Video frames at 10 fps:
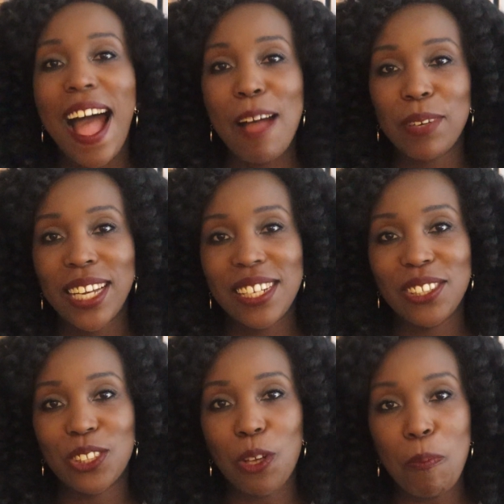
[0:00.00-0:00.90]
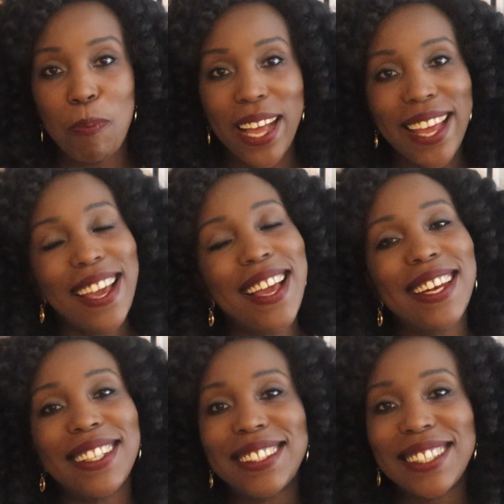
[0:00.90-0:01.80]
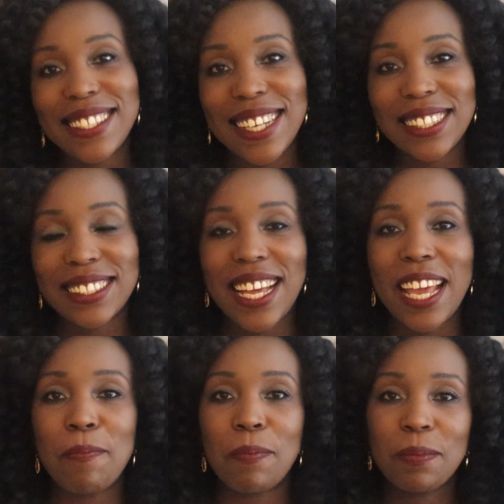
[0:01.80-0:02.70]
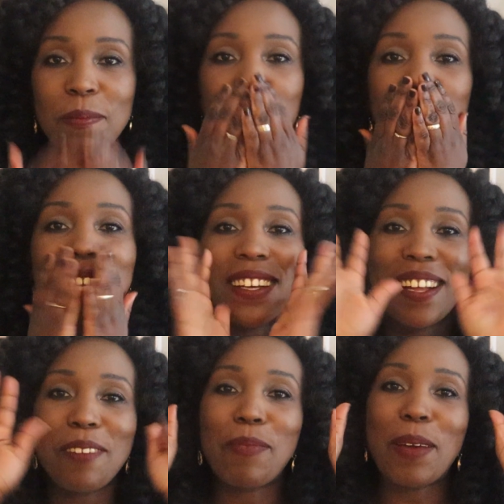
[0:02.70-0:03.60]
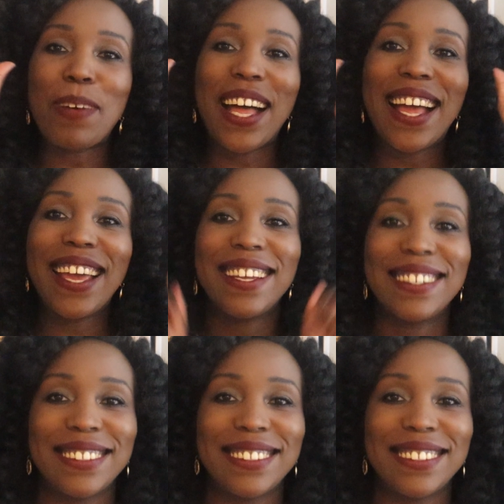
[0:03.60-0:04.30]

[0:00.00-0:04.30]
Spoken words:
I'm glad you stopped by, and until next time, bye bye.